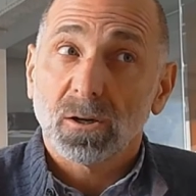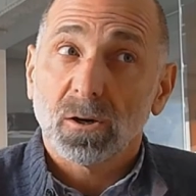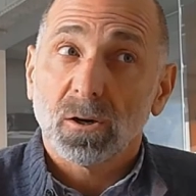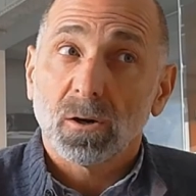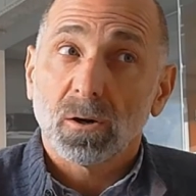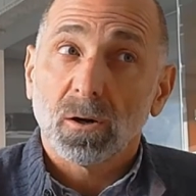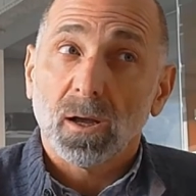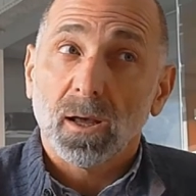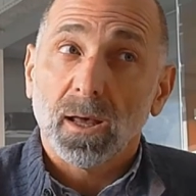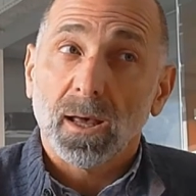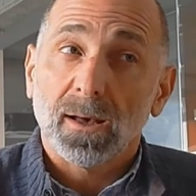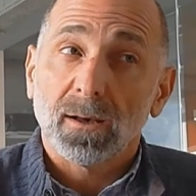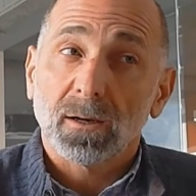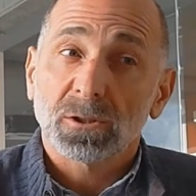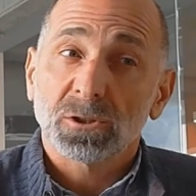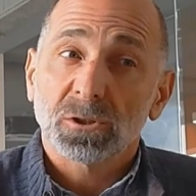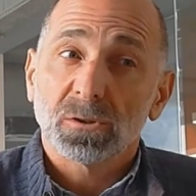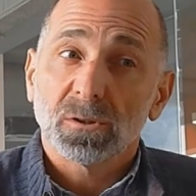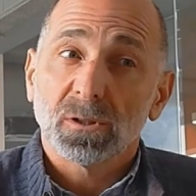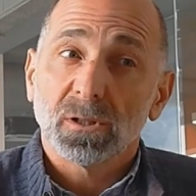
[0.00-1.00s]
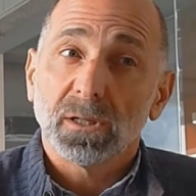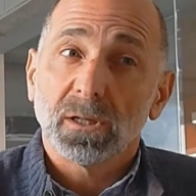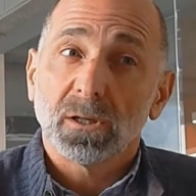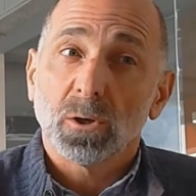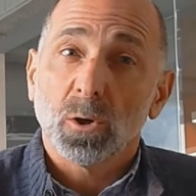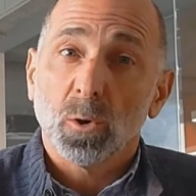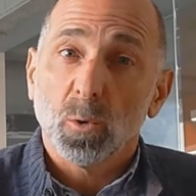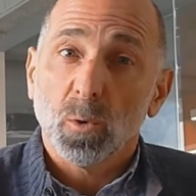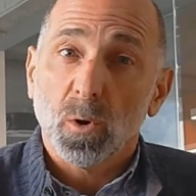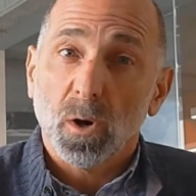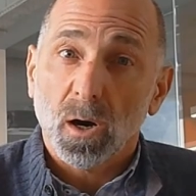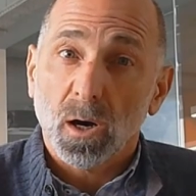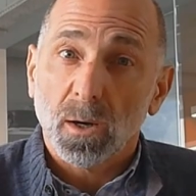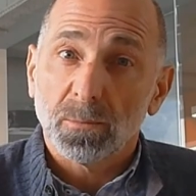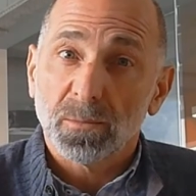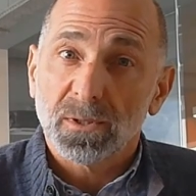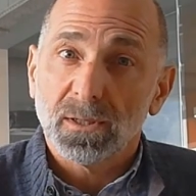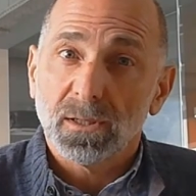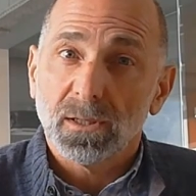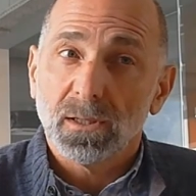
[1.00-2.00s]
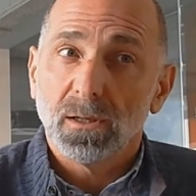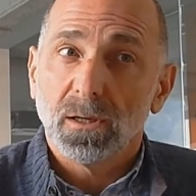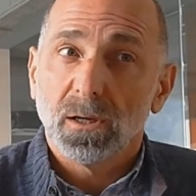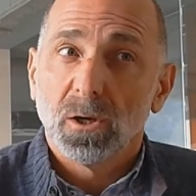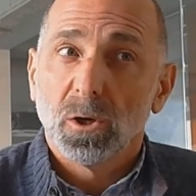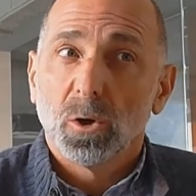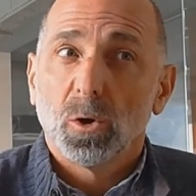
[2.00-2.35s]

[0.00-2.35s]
are actually co-opted